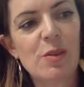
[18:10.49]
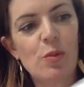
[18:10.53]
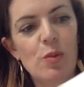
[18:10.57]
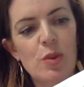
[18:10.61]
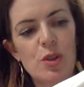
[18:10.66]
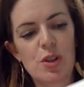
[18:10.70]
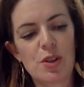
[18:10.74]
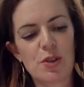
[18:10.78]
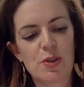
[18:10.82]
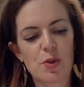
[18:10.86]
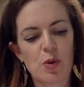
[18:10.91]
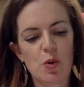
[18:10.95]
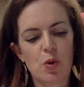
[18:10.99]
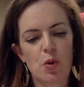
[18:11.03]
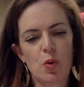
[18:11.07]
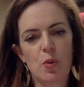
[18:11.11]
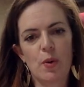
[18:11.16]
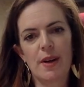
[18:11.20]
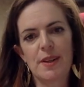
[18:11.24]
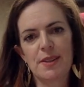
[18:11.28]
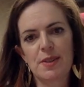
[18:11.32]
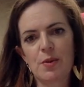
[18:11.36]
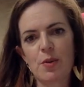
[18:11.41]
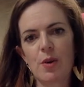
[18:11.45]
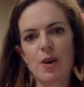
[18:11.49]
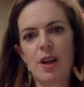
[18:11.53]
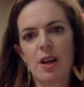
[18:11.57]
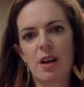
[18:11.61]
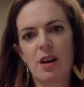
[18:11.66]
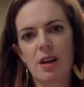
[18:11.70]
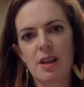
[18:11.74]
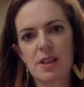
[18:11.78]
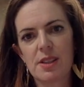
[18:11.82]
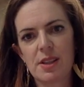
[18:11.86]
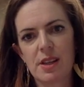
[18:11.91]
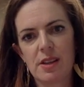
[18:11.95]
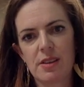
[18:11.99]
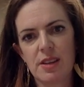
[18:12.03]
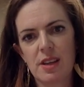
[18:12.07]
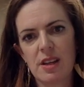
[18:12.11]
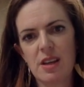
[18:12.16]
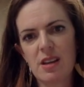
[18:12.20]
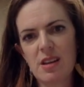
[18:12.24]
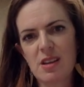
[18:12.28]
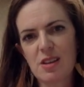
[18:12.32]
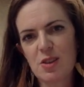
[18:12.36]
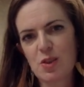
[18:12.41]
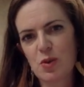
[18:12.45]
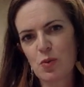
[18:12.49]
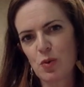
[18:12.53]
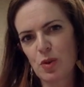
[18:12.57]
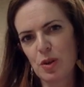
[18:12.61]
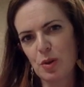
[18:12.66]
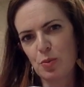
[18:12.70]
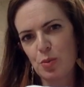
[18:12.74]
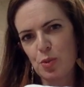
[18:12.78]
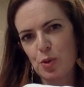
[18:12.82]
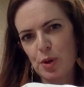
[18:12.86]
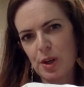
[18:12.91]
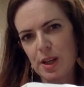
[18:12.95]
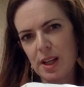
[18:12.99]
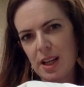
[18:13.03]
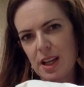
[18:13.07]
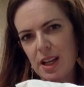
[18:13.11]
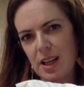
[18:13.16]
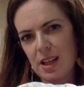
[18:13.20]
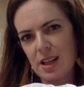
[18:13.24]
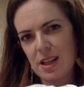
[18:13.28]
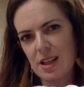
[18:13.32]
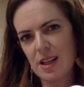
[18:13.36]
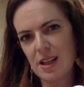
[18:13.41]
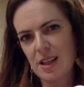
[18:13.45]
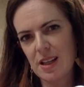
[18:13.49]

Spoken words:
which is always quite nice, I think. It's a really pretty,